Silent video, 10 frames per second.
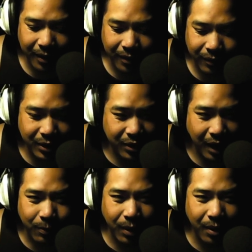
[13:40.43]

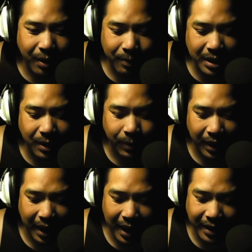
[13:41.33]
stumbled and messed up a
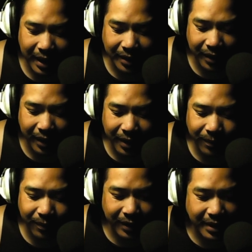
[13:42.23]
lot that time,
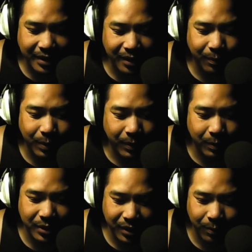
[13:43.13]
people
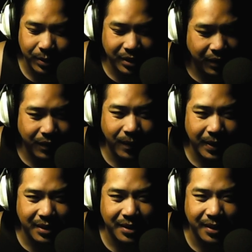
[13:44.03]
still perceive him
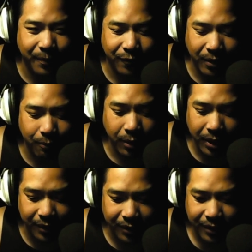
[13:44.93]
as the front
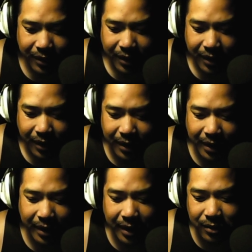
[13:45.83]
runner. And
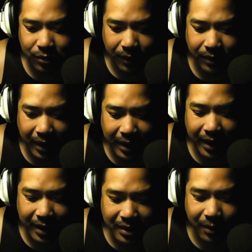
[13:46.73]
Donald Trump think that
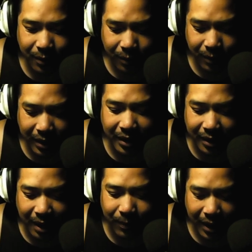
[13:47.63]
he's gonna get the
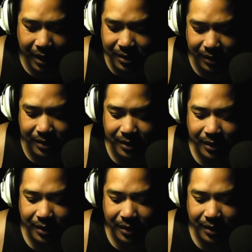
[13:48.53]
nominations.